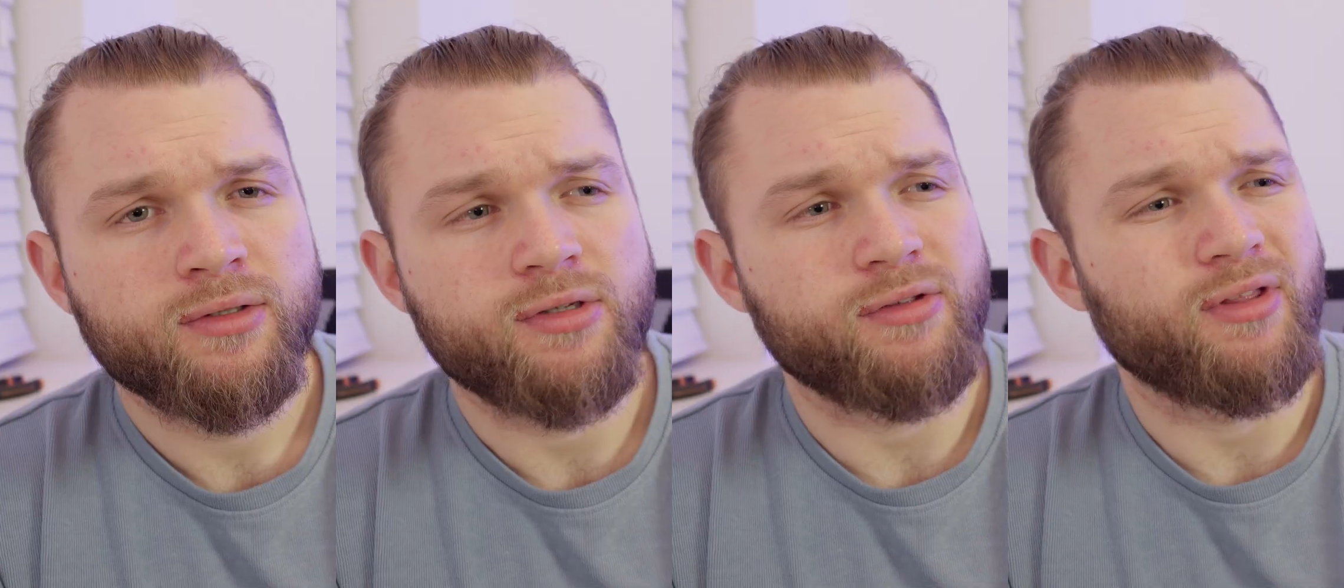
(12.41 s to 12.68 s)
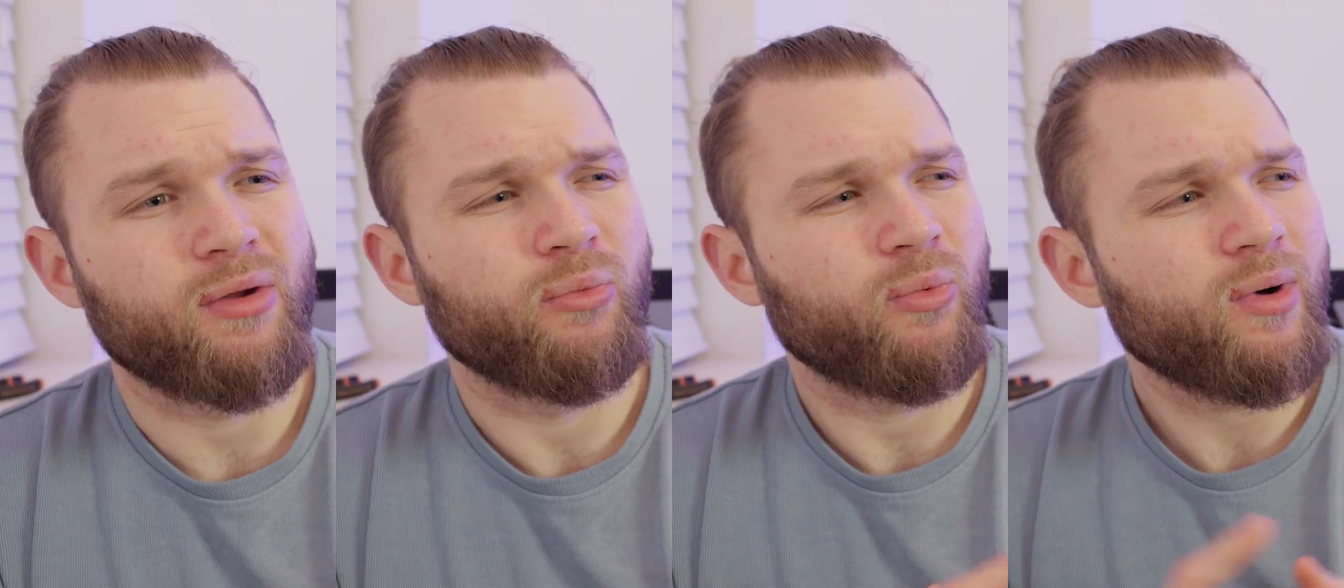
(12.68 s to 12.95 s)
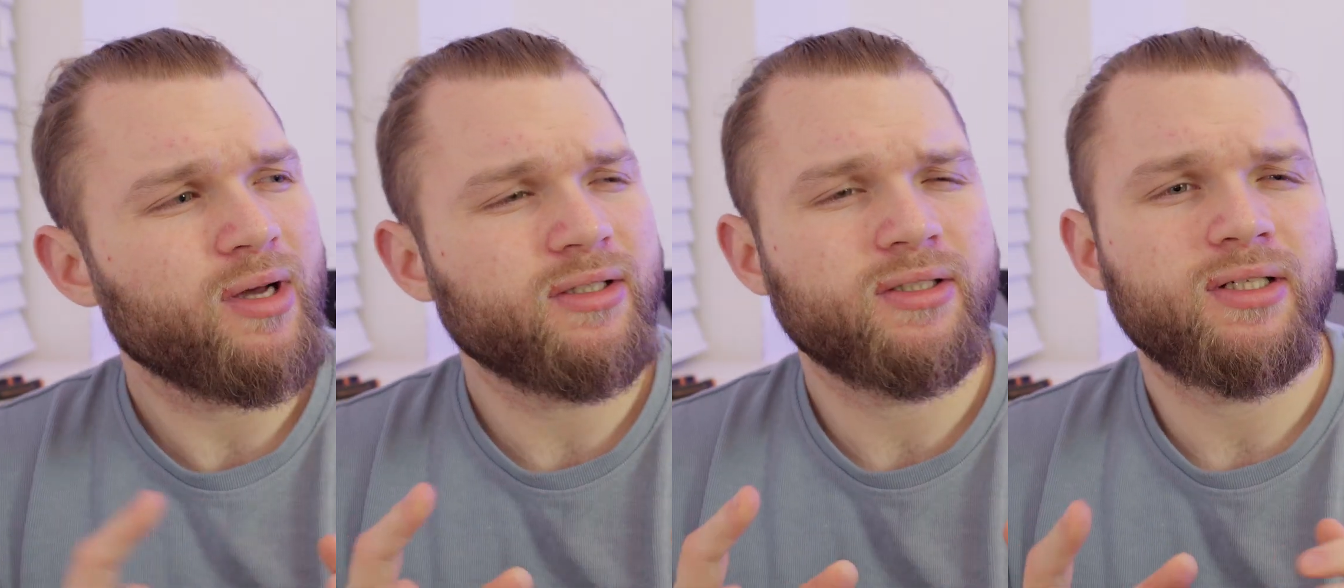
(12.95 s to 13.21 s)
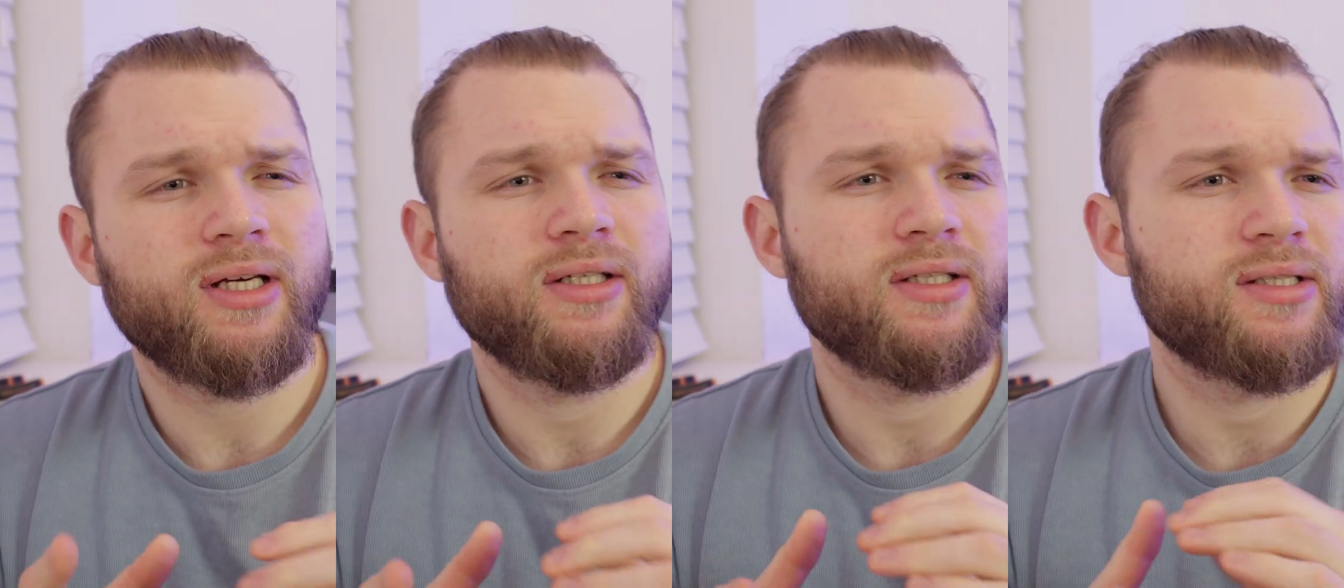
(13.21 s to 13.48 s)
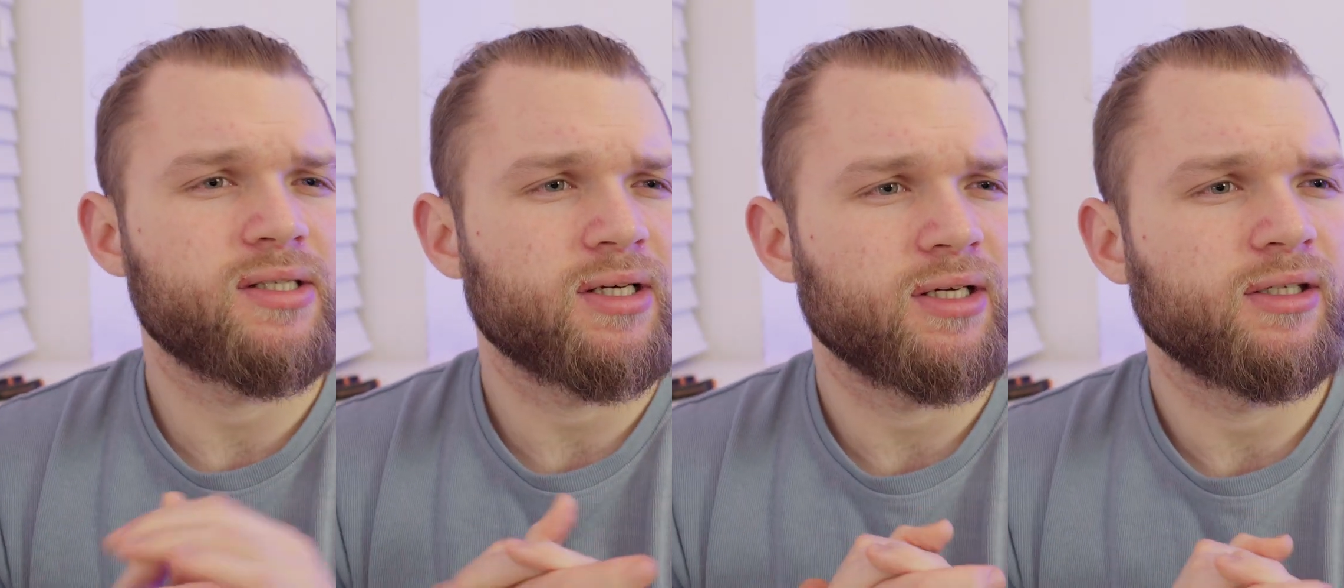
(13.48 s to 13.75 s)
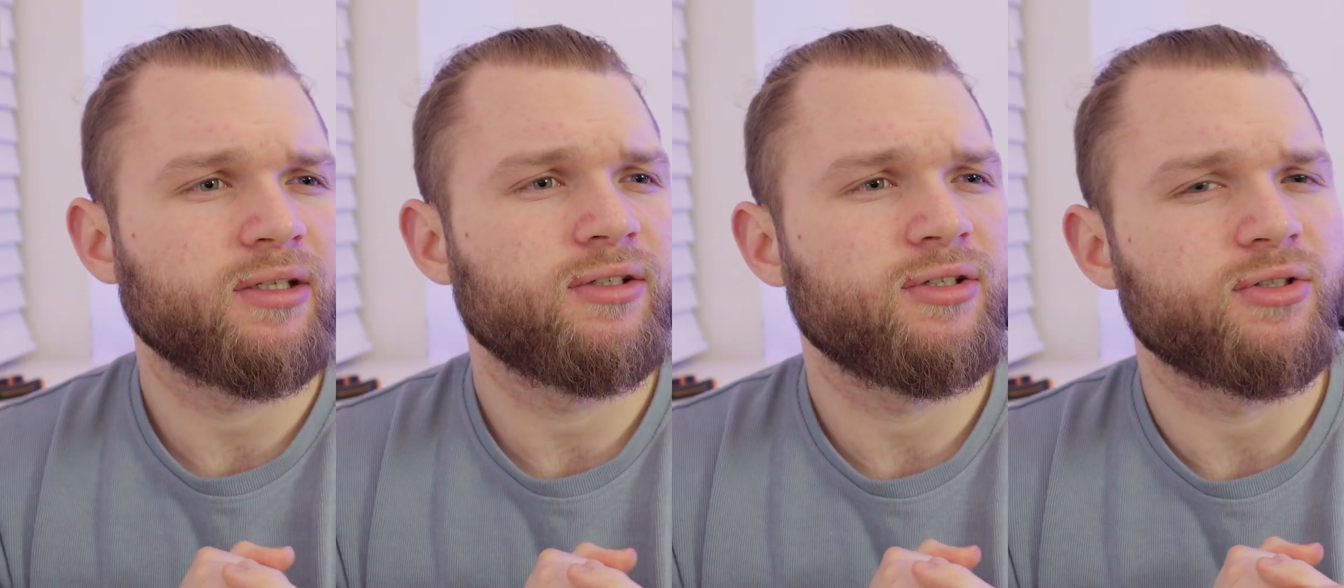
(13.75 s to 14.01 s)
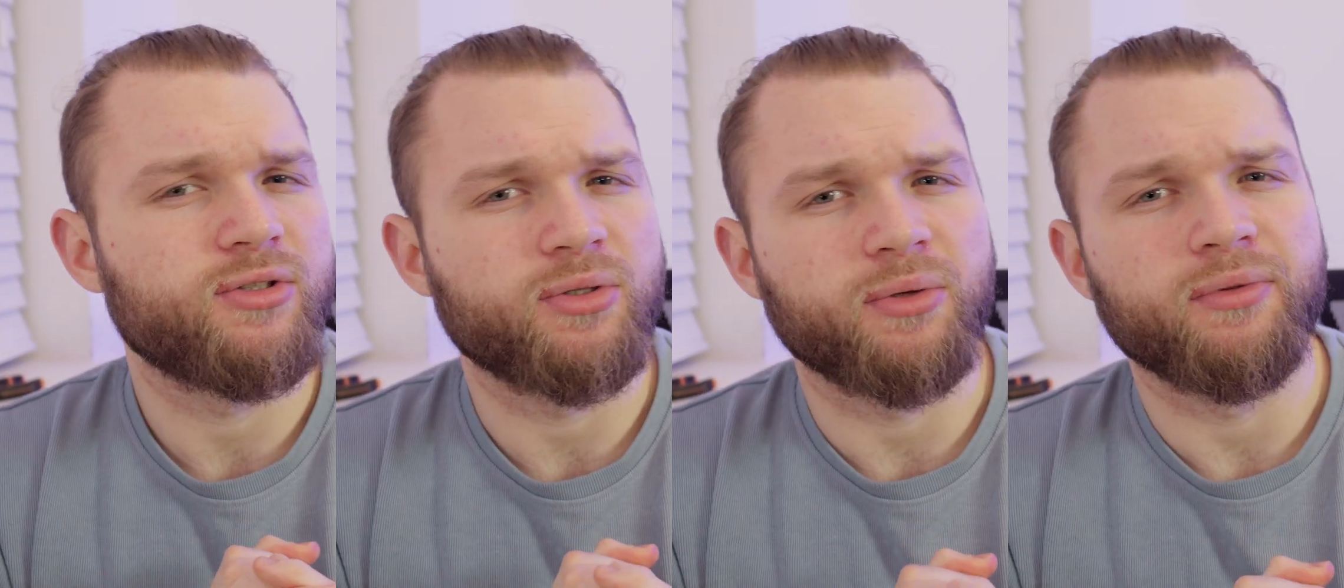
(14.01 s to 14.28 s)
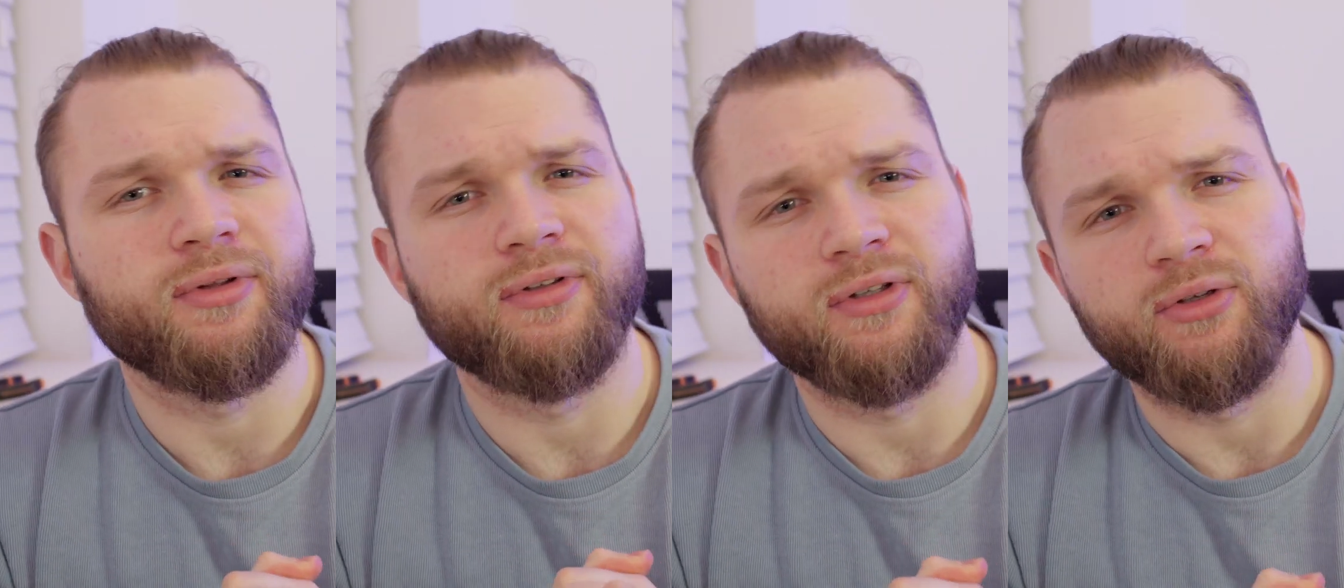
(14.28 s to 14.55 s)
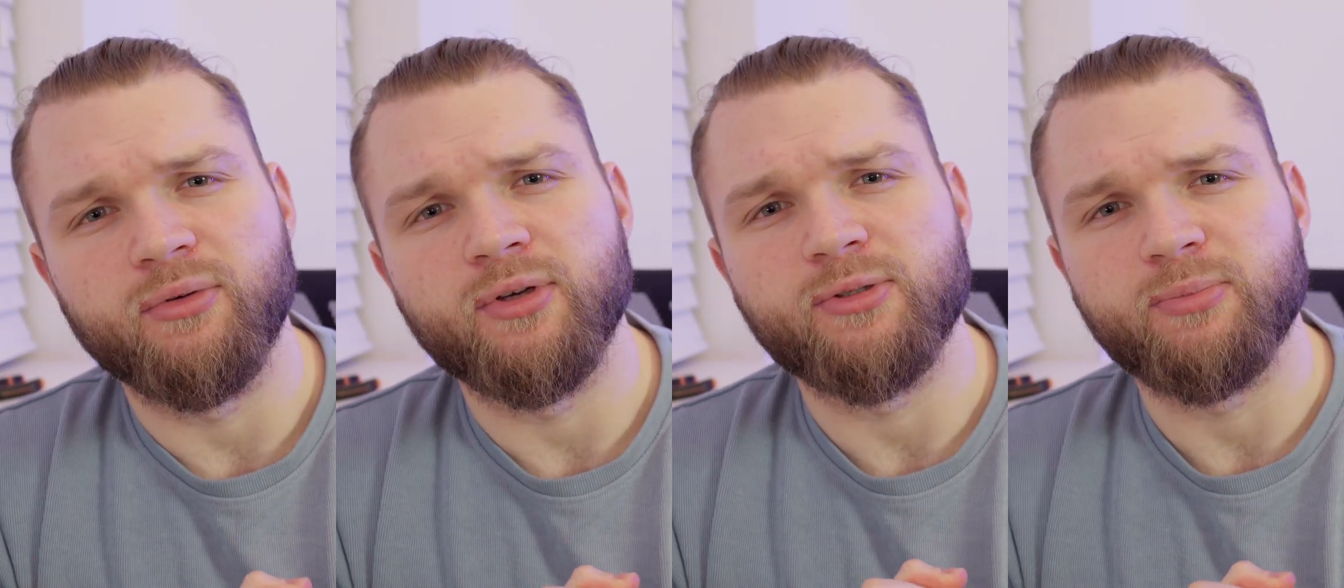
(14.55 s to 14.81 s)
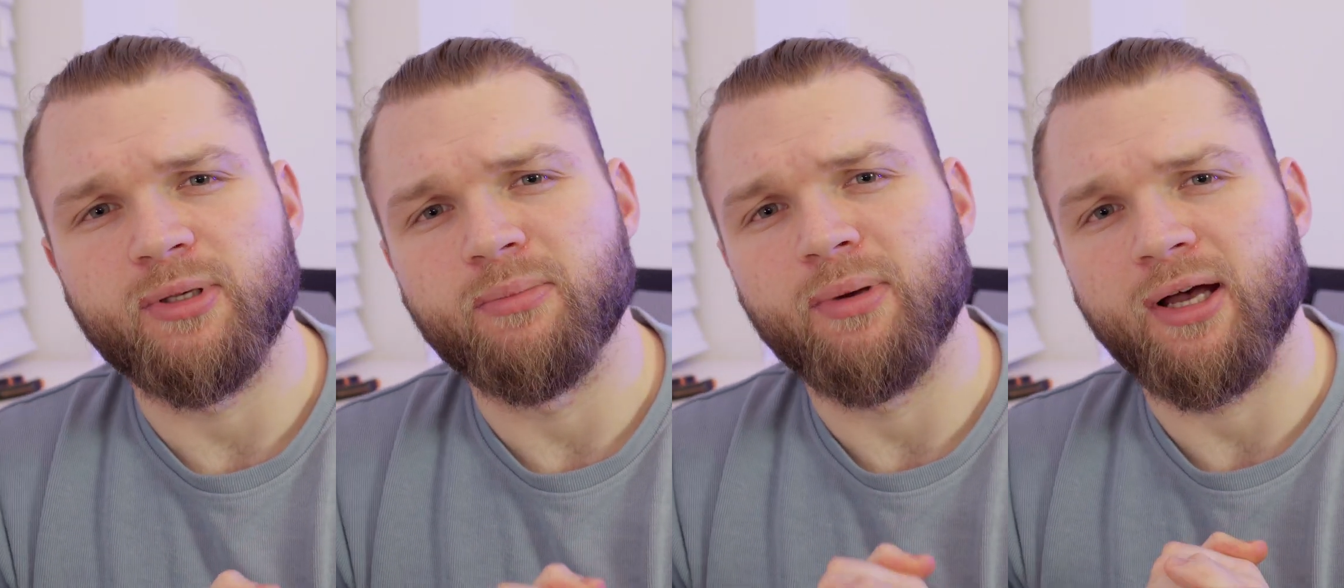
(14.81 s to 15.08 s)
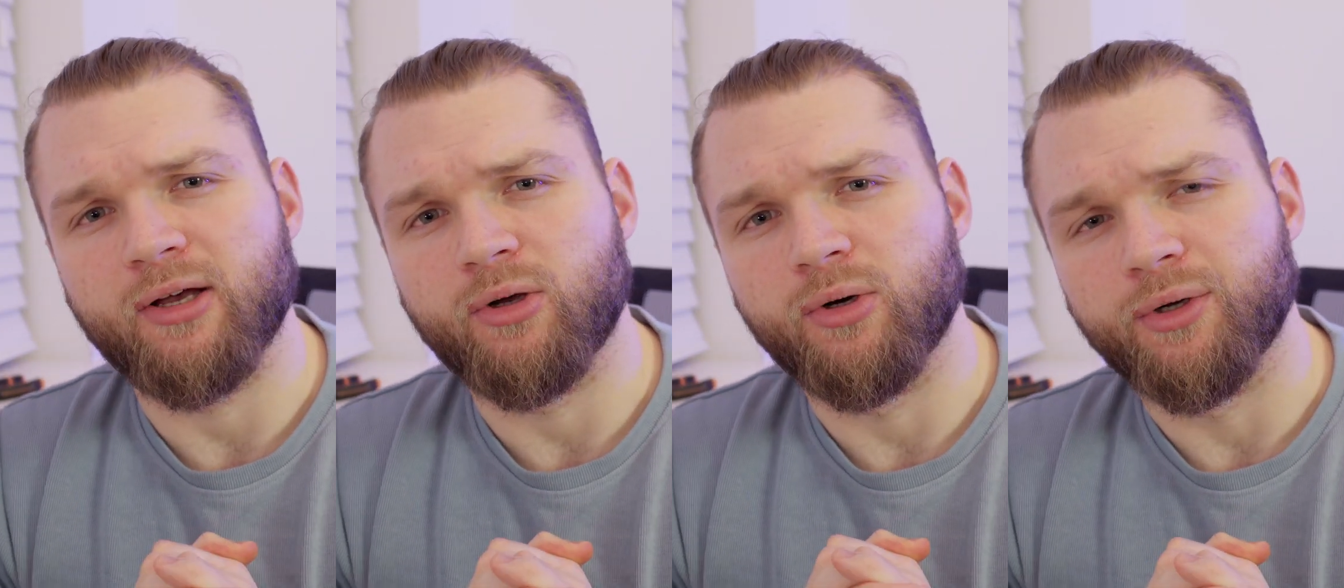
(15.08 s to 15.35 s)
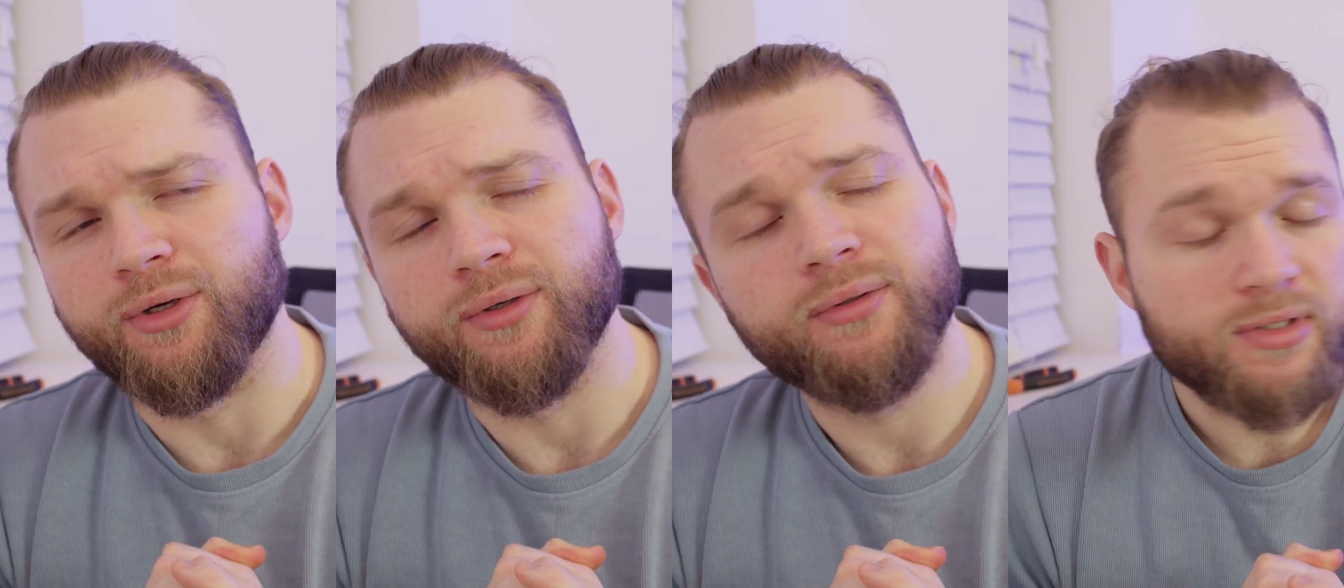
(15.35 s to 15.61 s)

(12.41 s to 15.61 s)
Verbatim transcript: So then why did I decide to solder the USB back on?